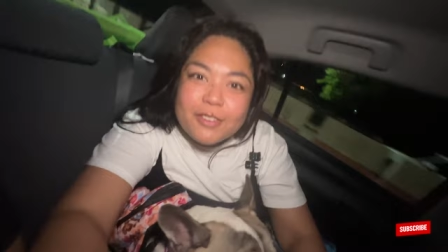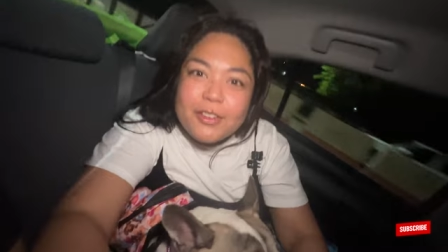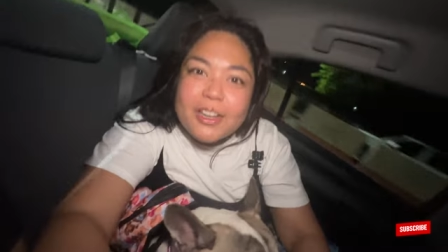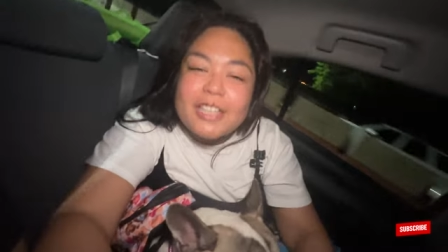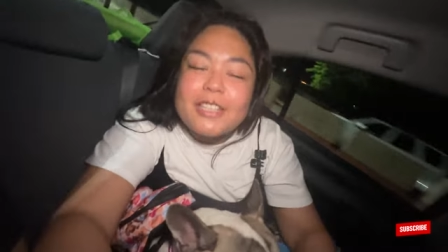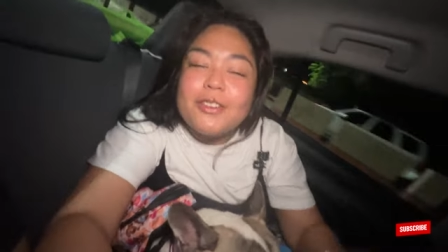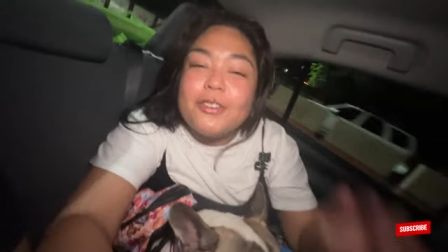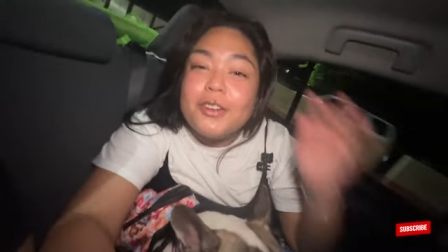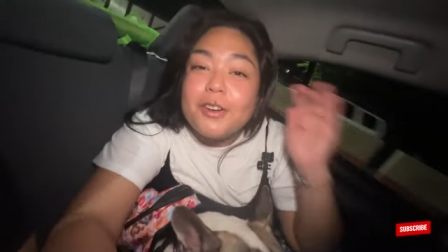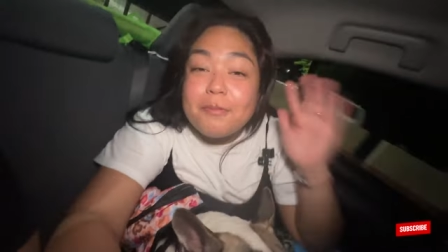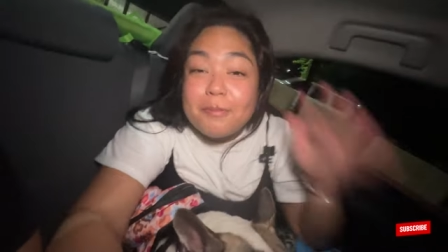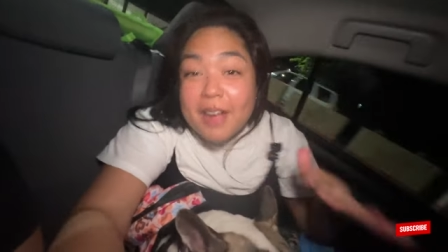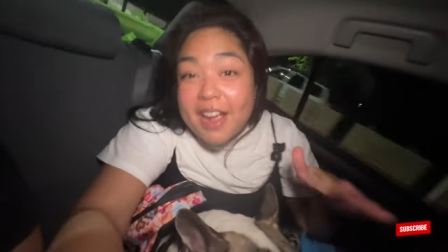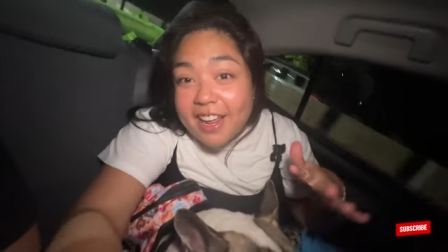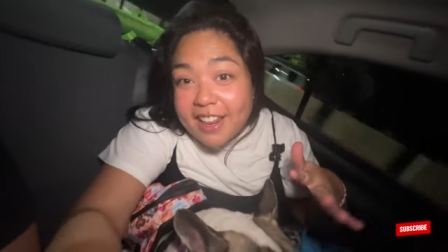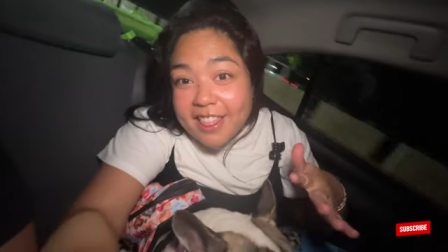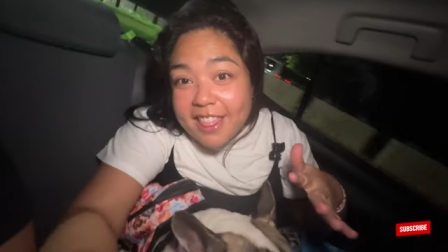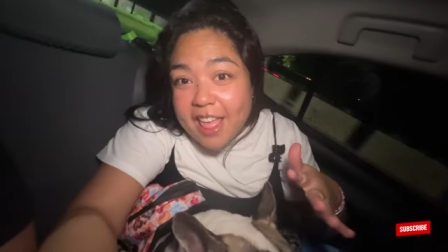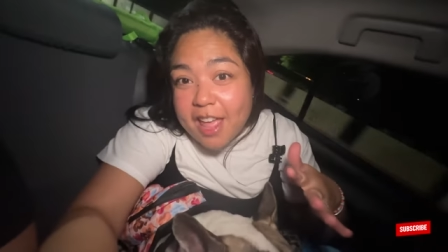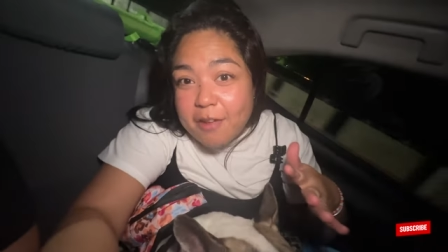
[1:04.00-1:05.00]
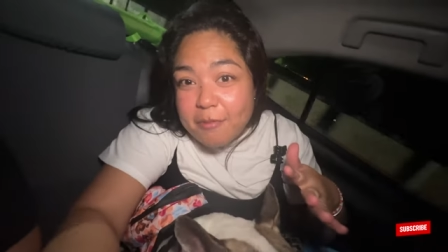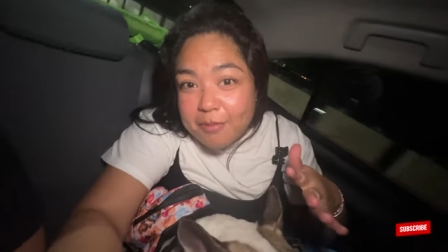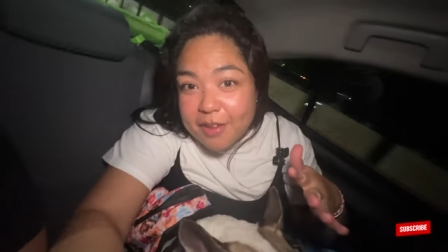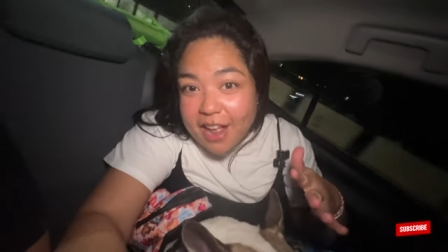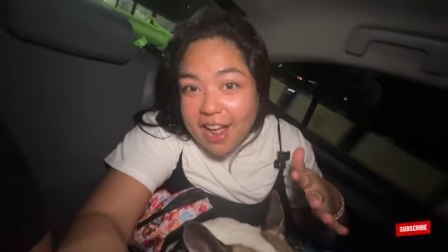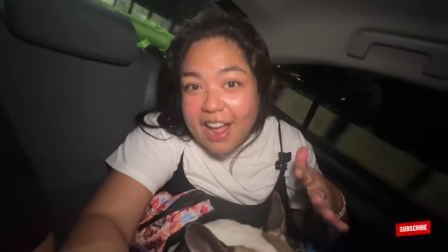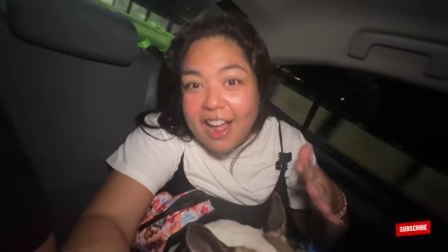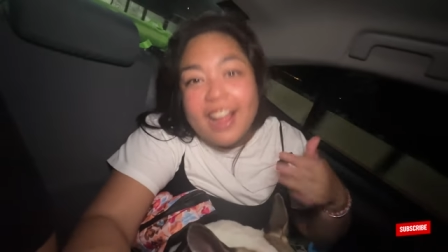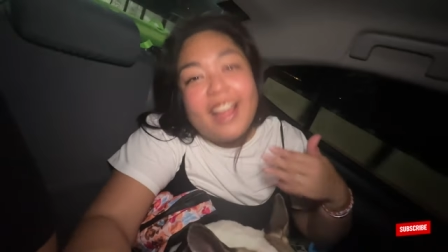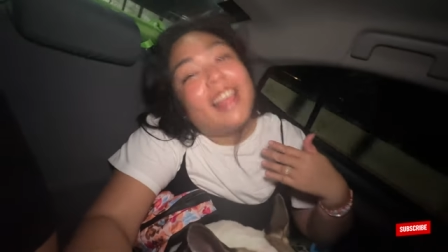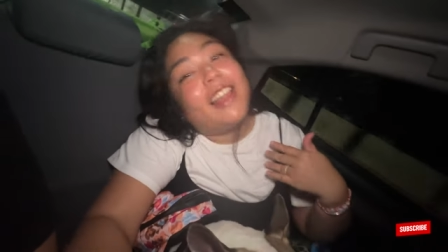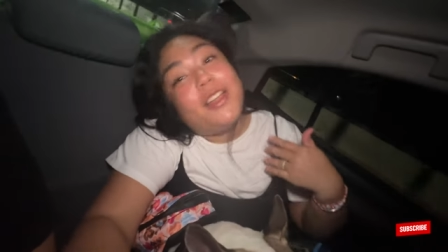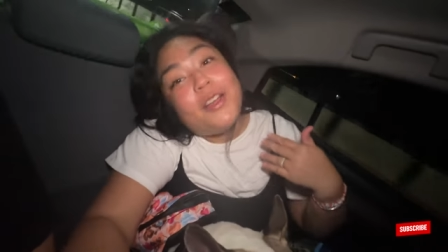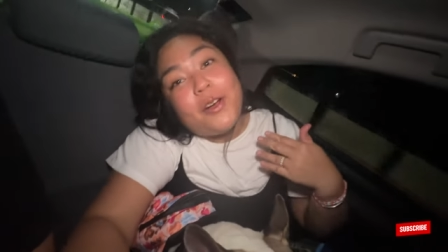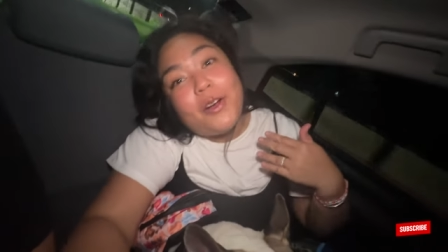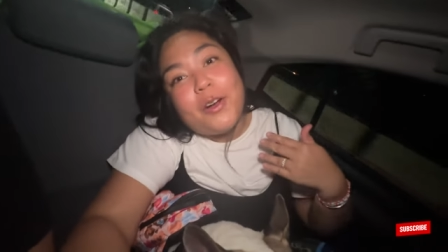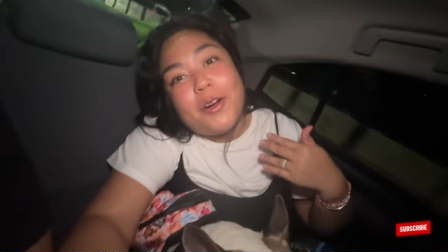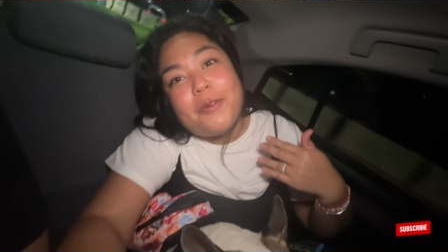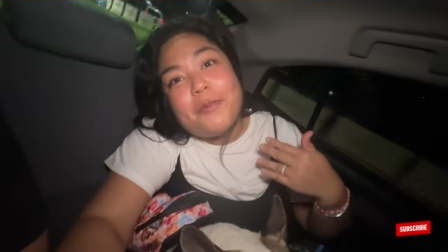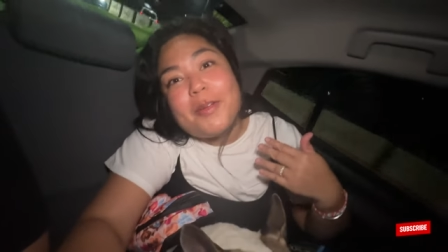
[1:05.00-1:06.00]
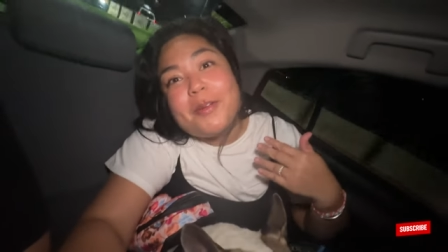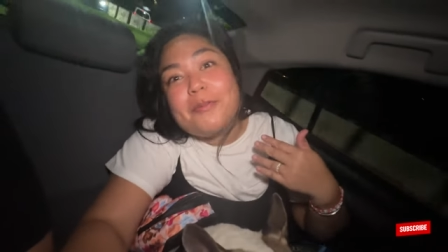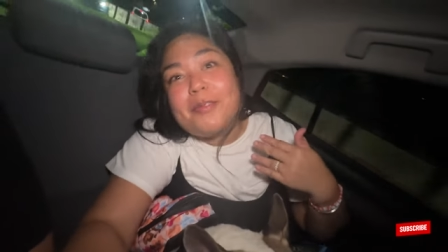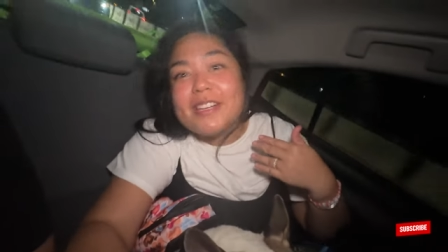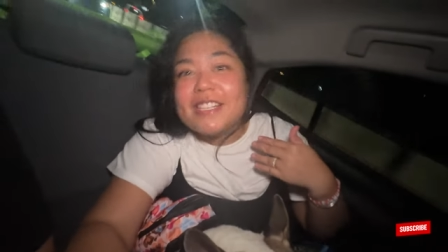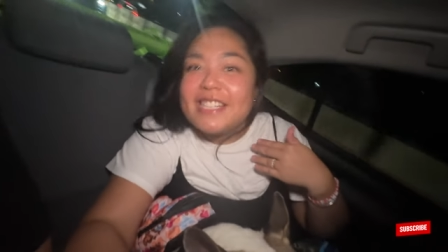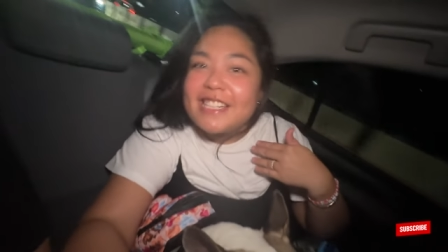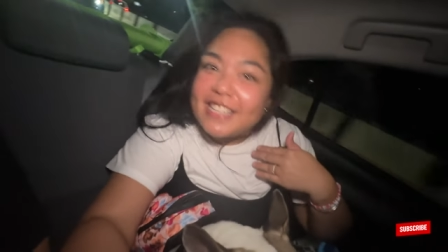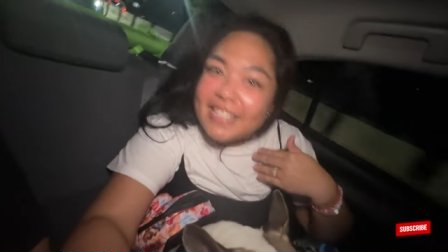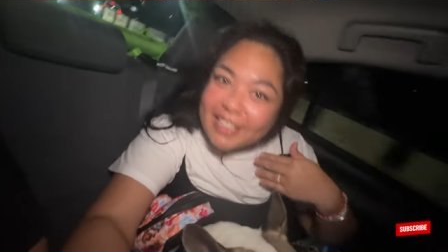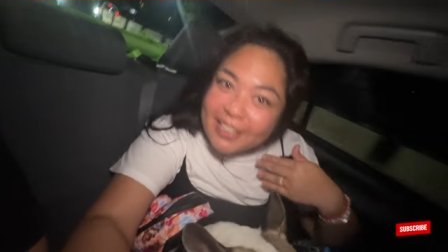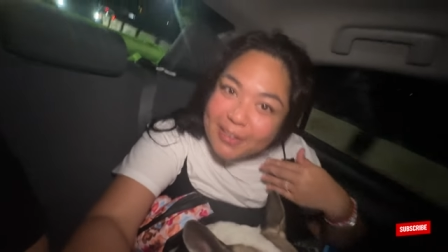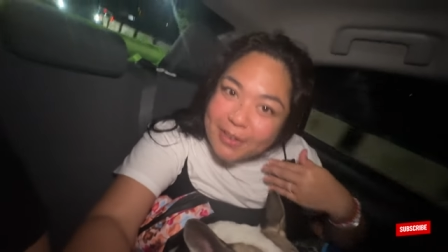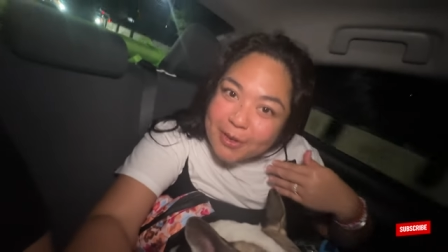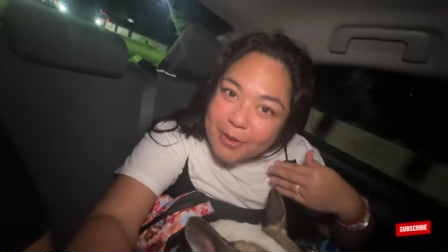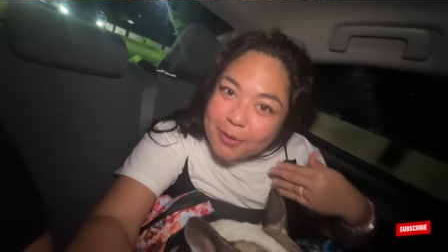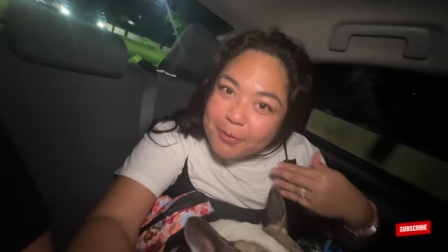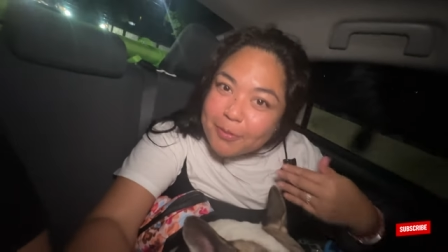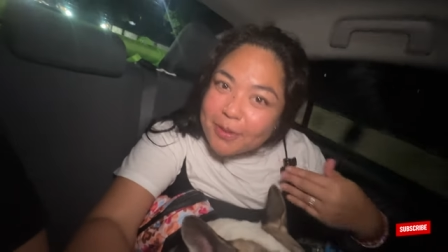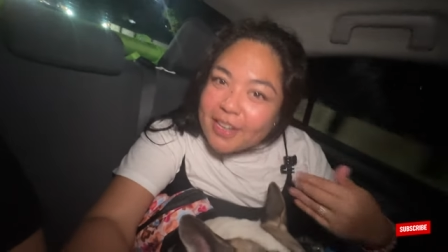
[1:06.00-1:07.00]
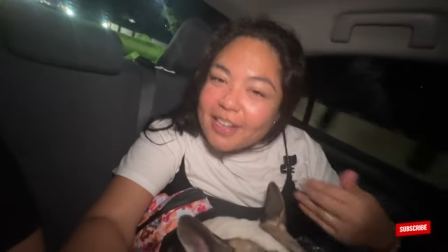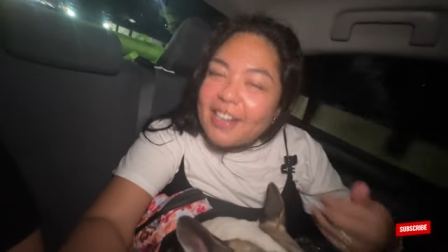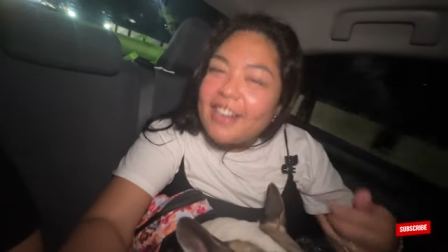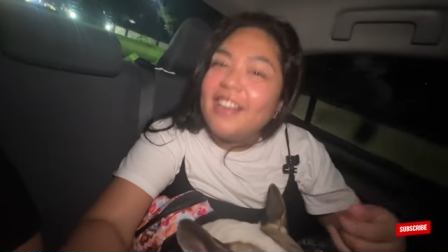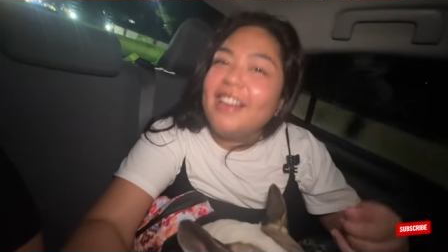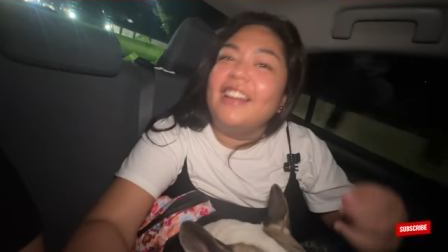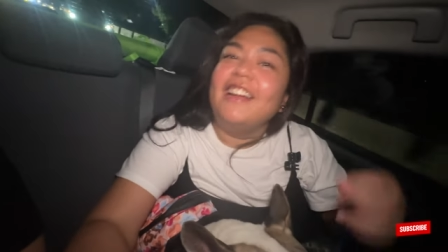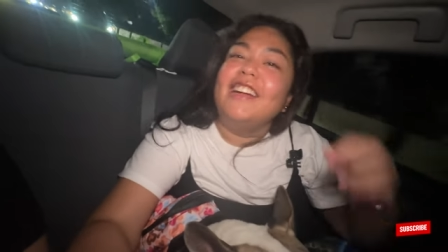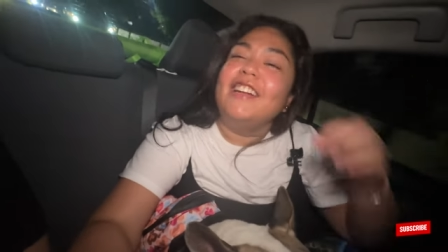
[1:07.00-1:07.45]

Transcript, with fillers: way to remind them na, hello, may bus kayo, para